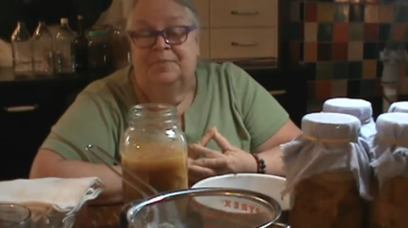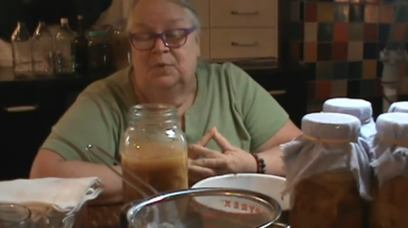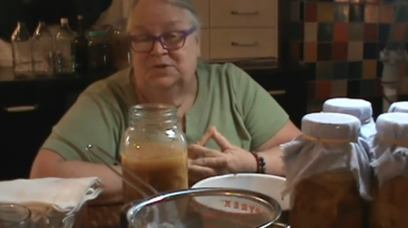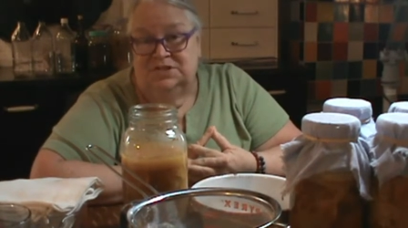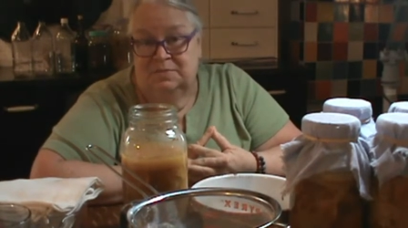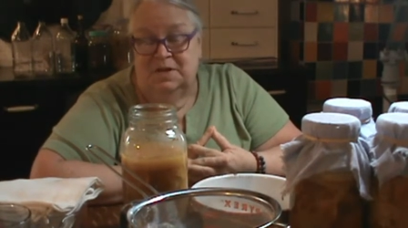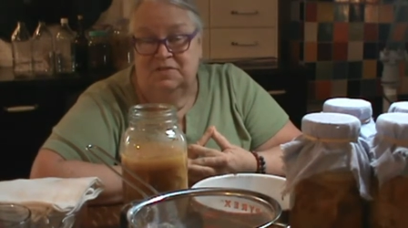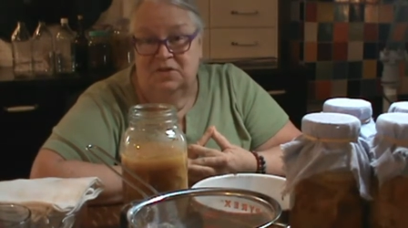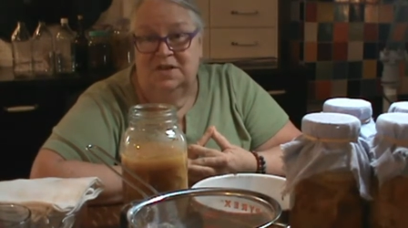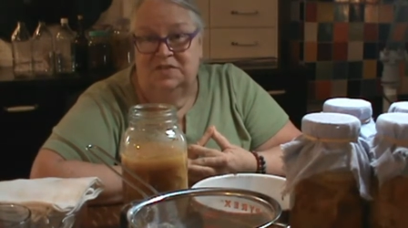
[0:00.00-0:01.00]
which can be a
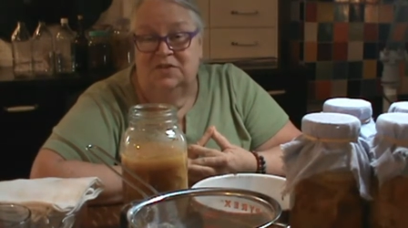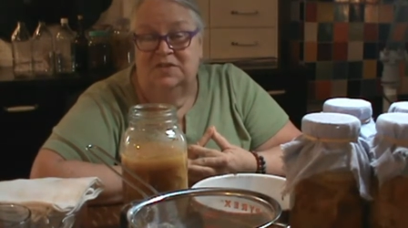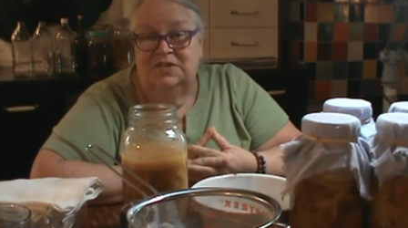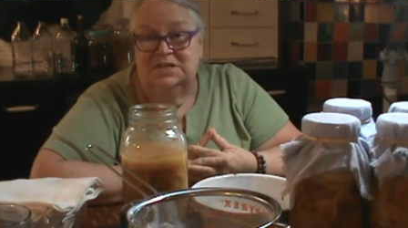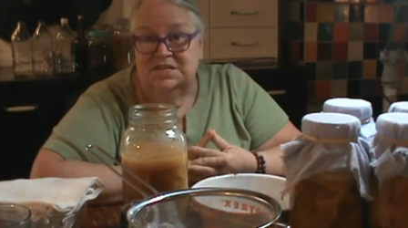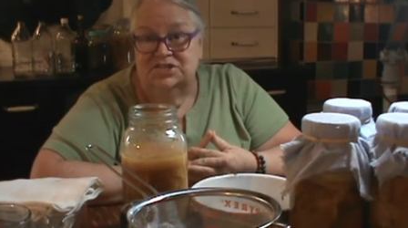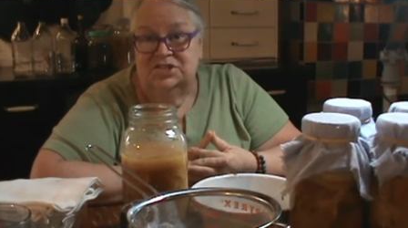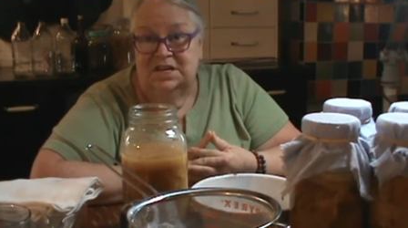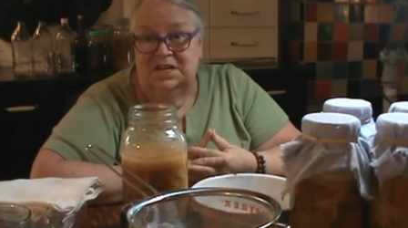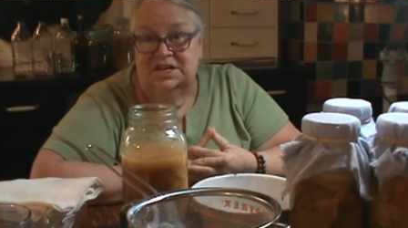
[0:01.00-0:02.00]
very serious
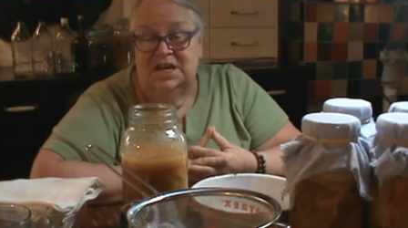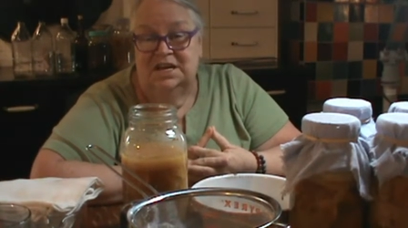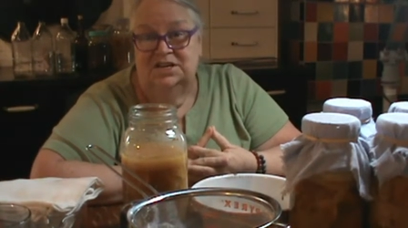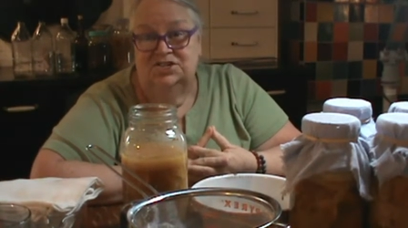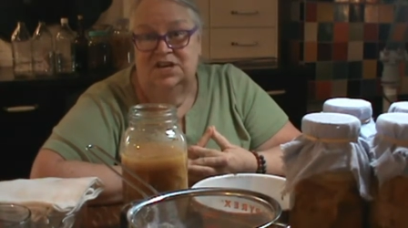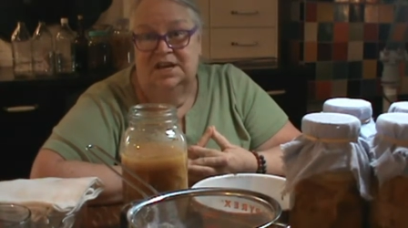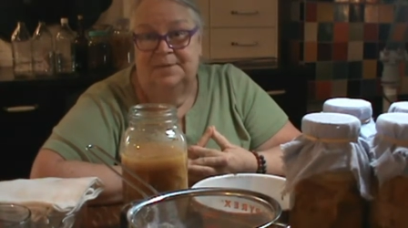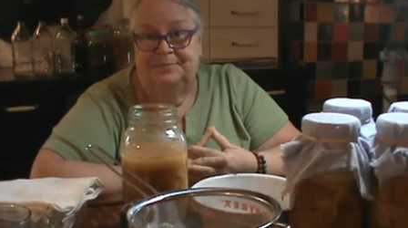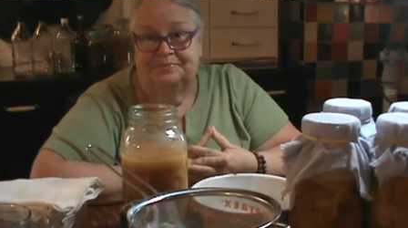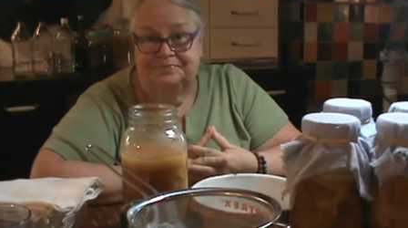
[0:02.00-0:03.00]
condition in a chicken,